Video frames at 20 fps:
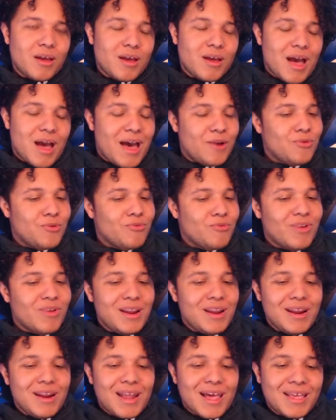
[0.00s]
I don't
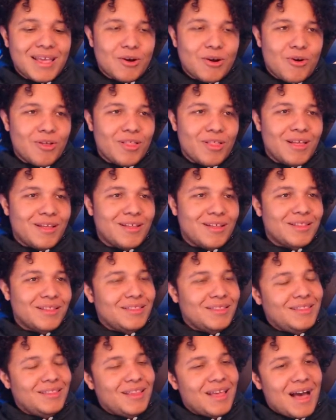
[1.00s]
really like.
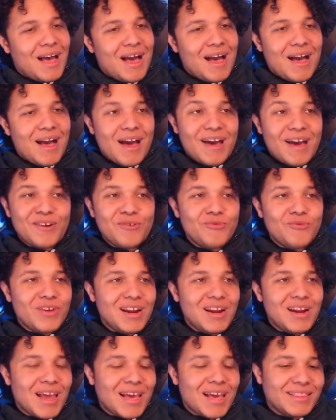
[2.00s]
I don't
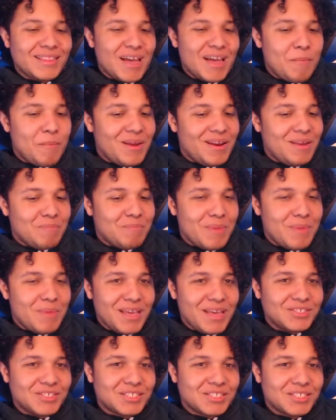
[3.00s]
really like that many
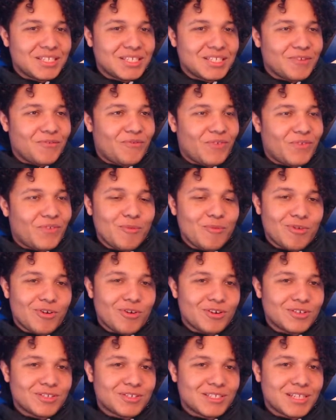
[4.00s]
mages in the
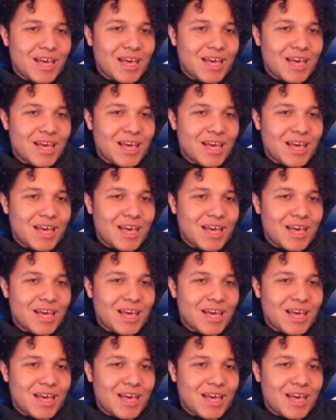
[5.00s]
Fateverse.